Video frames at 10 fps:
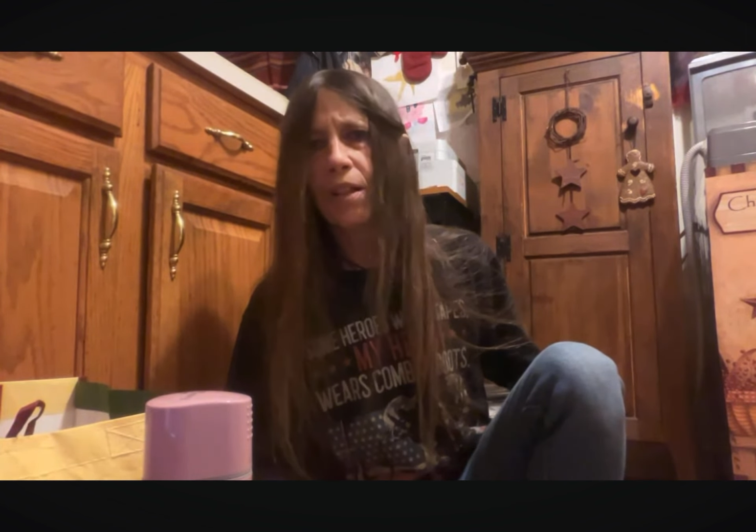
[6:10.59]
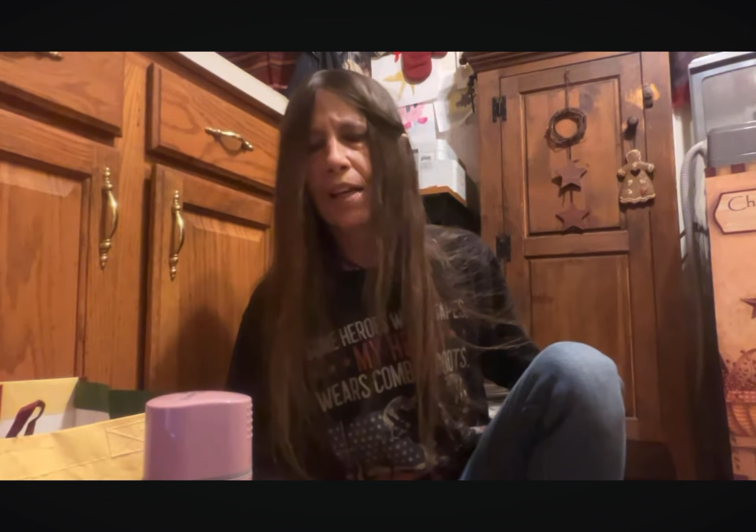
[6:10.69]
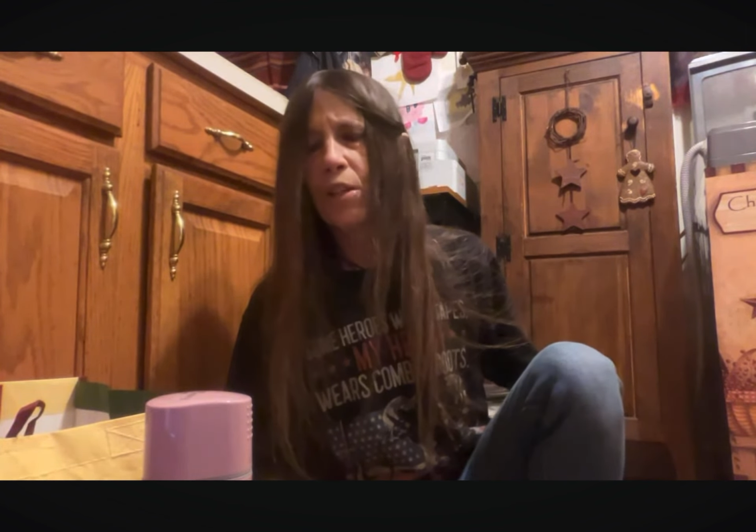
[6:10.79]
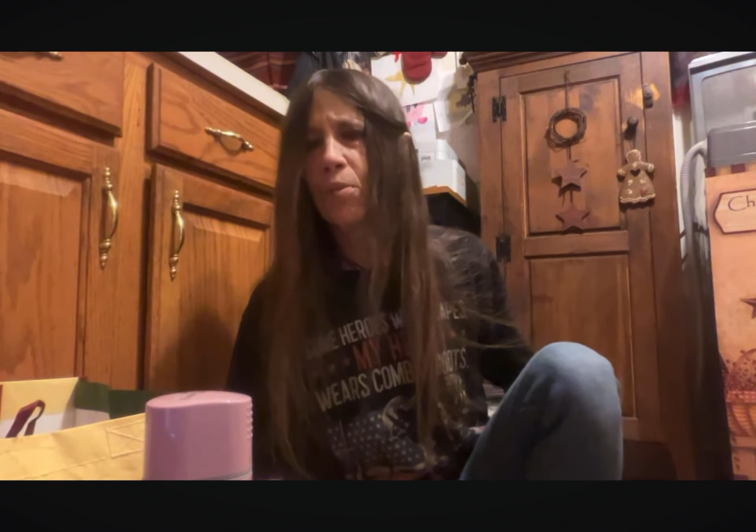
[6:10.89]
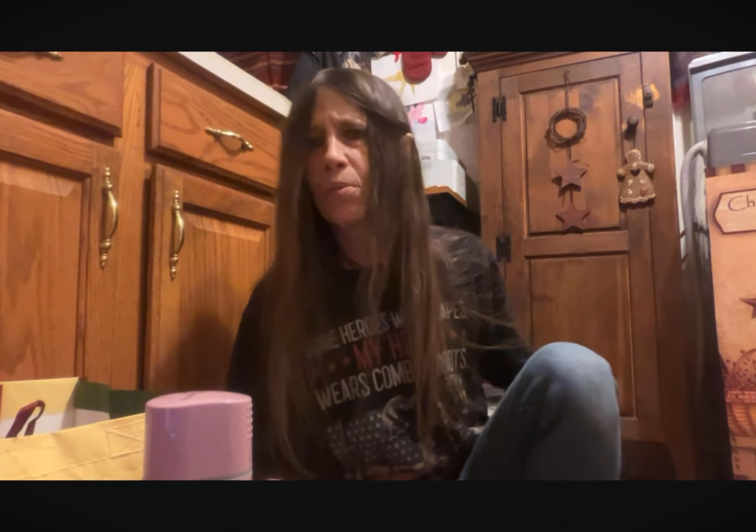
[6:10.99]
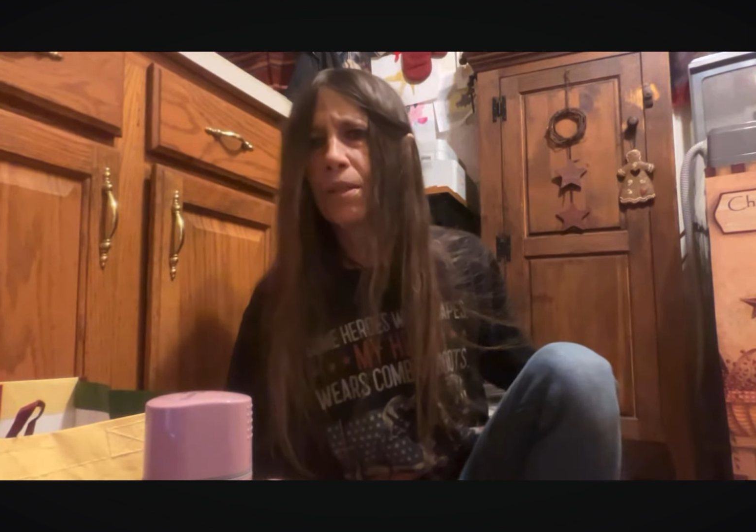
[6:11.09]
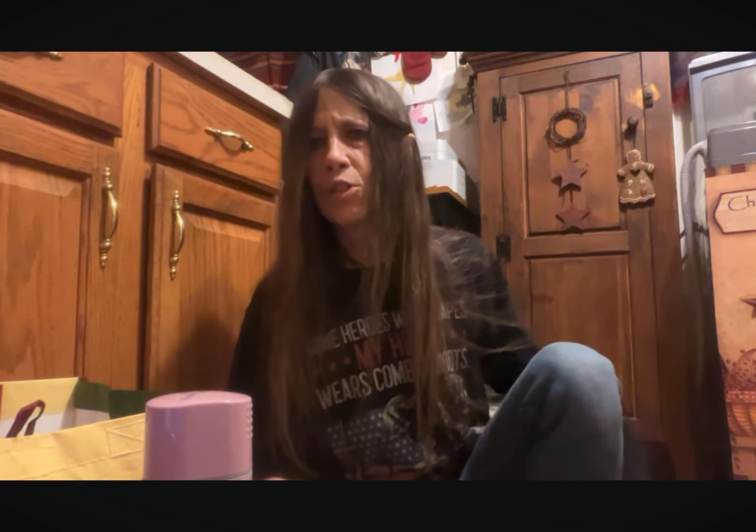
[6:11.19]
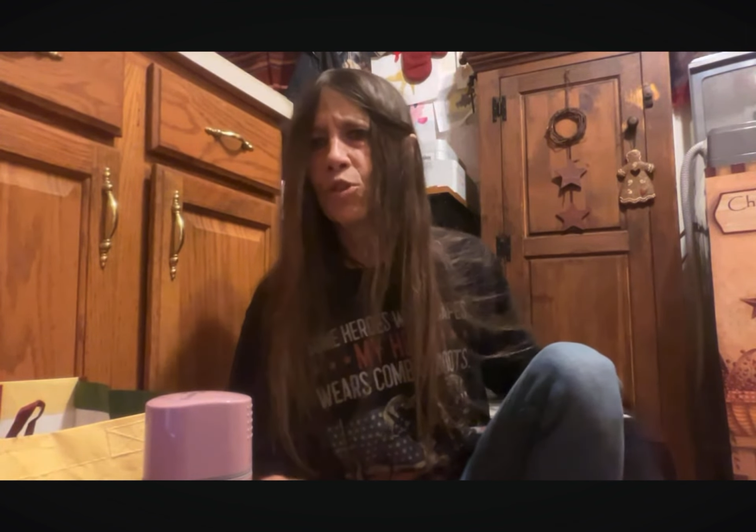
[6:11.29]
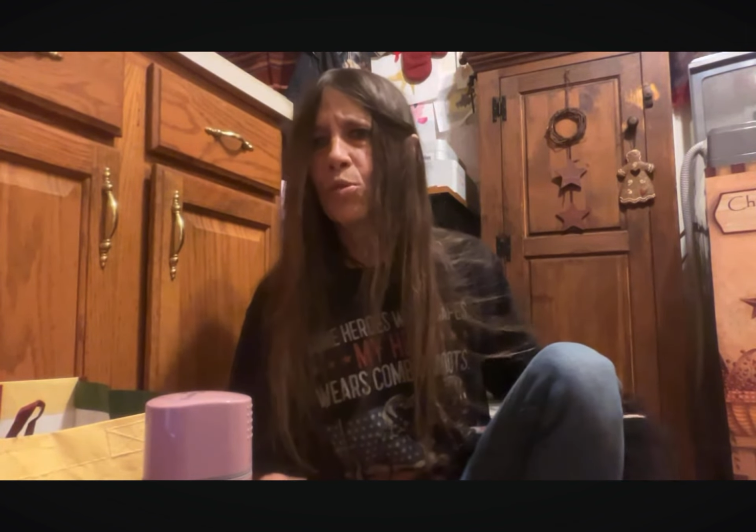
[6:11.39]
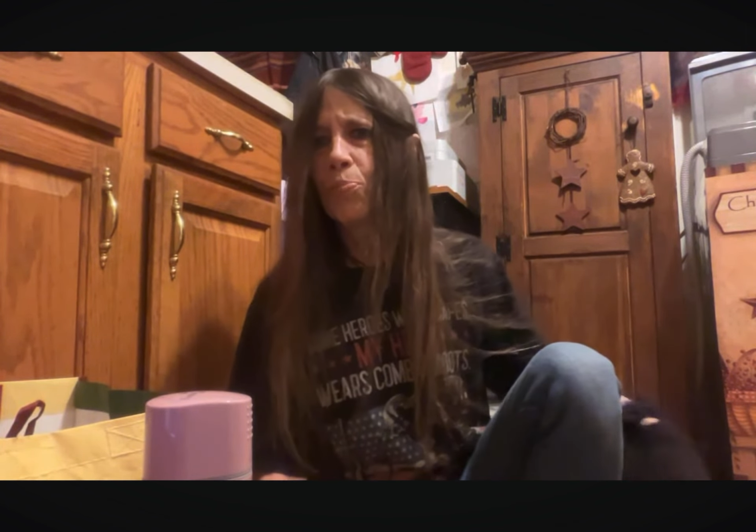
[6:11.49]
I don't
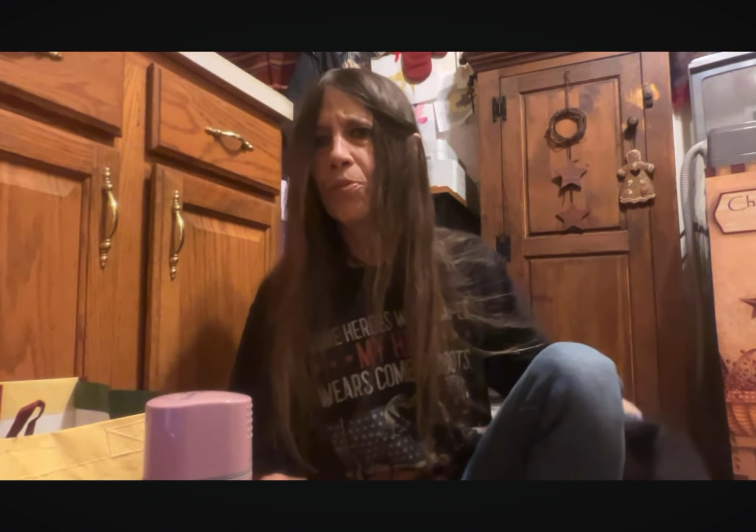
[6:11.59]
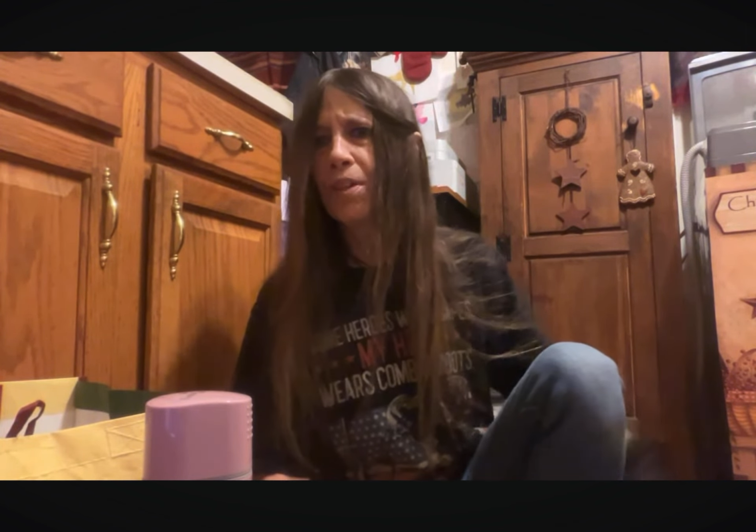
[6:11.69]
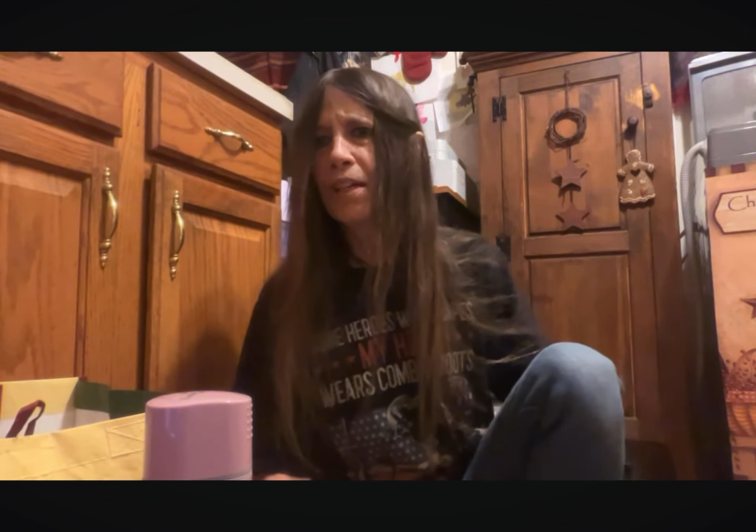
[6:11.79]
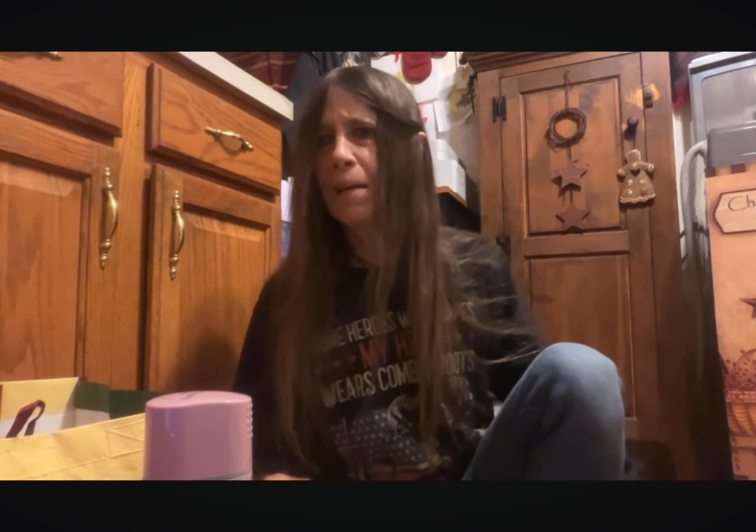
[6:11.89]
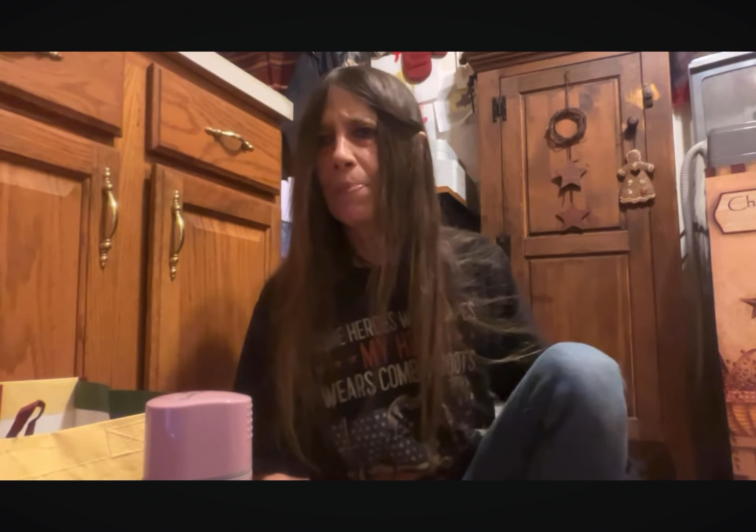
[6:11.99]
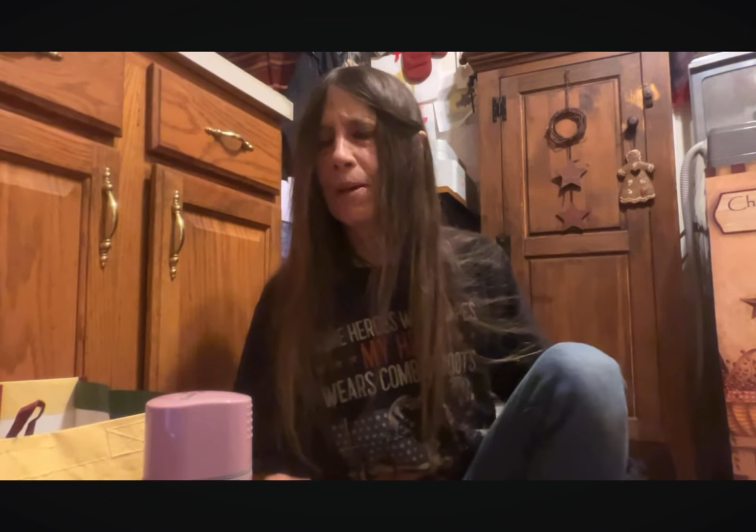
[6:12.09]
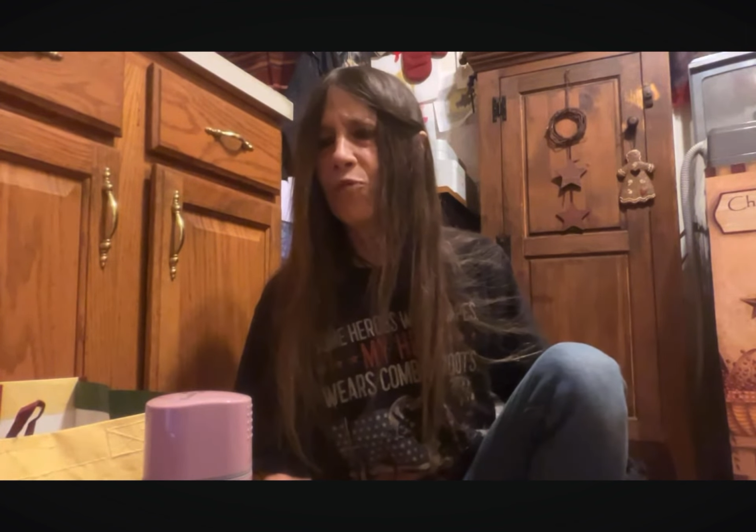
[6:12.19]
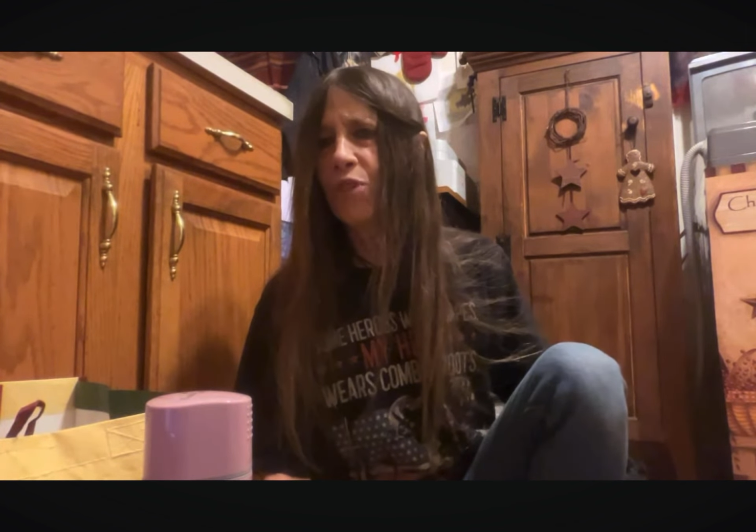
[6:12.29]
want to brag about